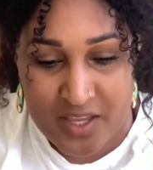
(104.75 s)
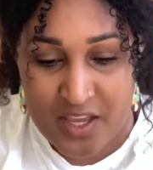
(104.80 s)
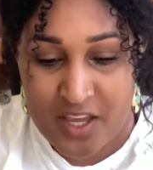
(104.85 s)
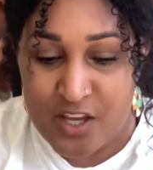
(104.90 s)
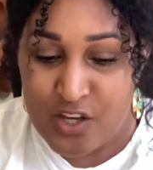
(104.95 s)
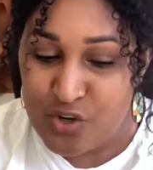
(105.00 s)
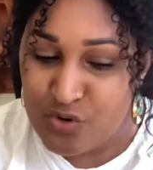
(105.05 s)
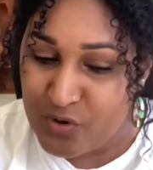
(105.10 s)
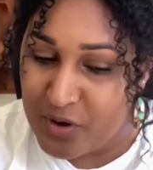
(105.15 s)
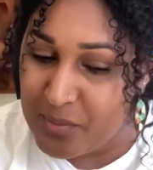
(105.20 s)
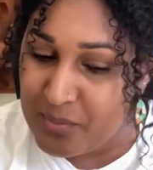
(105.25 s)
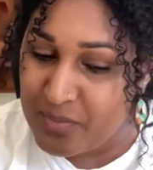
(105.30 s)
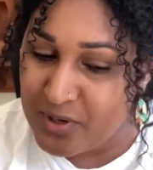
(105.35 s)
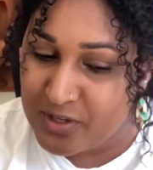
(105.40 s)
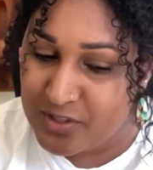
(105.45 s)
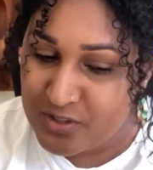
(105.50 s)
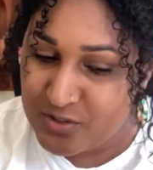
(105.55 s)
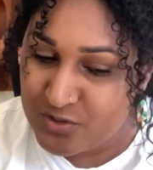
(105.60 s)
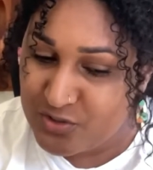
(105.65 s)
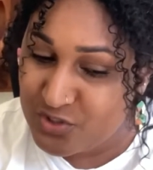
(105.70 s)
Grandma
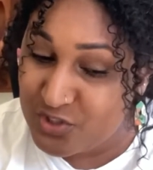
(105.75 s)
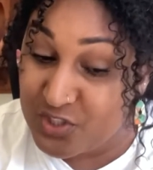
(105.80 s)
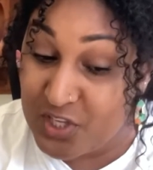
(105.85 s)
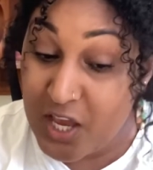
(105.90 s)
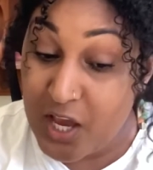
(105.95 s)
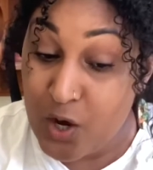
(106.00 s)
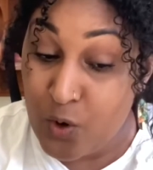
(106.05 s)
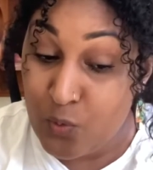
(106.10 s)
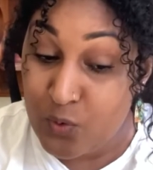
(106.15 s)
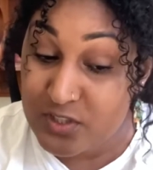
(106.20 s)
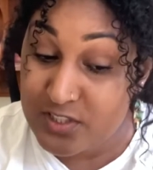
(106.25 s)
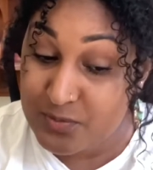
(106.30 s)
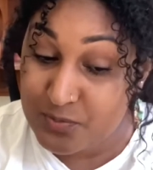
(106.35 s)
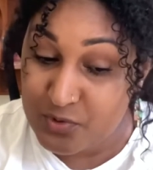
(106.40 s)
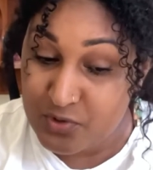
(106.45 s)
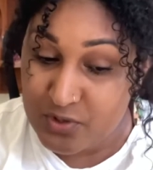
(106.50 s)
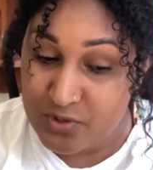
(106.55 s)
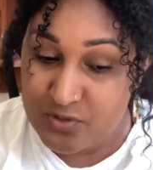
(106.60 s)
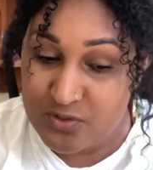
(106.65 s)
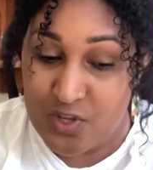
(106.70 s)
knows just how a wasp
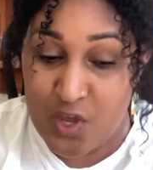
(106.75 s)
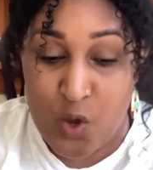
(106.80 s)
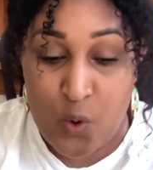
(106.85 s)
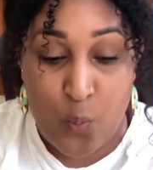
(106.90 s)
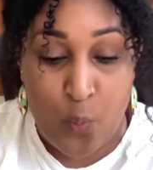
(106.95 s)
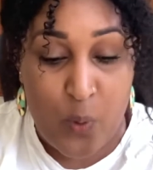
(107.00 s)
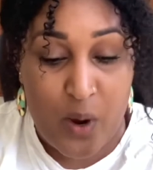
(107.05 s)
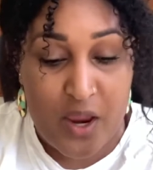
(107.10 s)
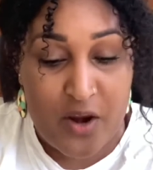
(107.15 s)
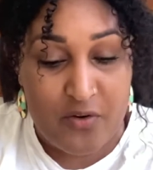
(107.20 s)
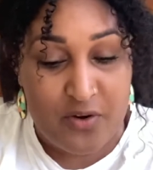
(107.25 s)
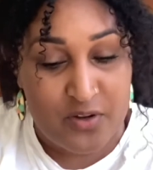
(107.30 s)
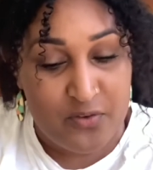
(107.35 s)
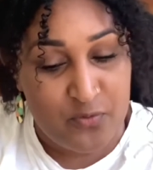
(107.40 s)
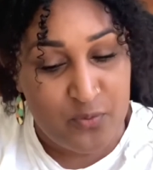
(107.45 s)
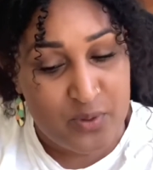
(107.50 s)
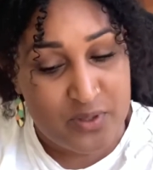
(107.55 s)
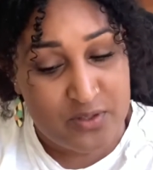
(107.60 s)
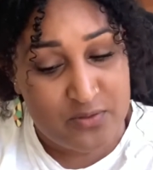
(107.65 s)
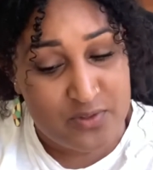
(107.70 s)
grows, wary of one
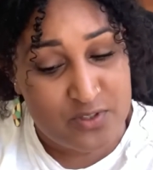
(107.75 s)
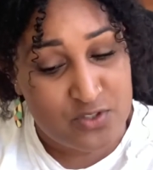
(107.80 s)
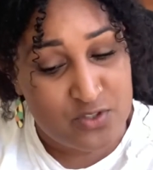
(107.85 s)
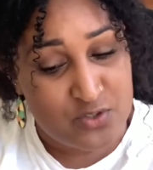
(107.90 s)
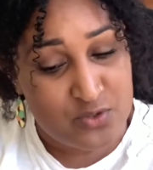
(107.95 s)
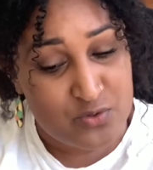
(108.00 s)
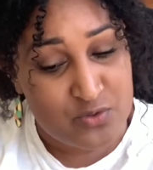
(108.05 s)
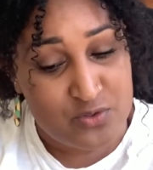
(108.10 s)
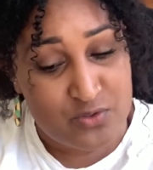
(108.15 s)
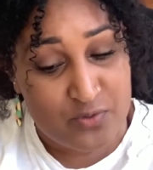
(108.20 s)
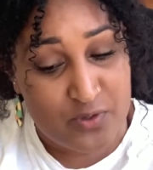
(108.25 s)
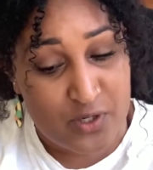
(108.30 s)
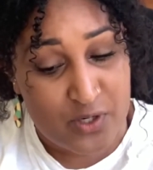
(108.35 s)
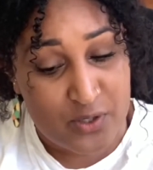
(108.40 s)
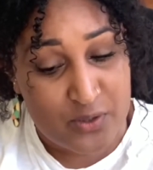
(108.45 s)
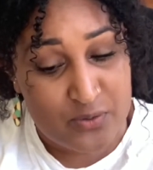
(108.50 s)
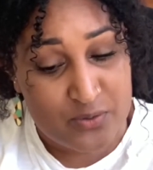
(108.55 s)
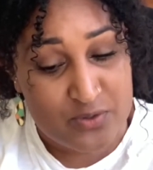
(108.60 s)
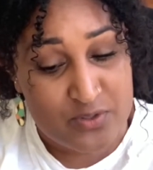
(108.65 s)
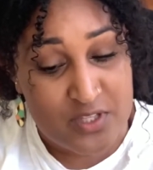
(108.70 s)
of its suits of
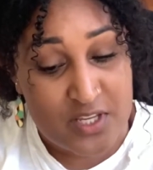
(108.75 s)
clothes.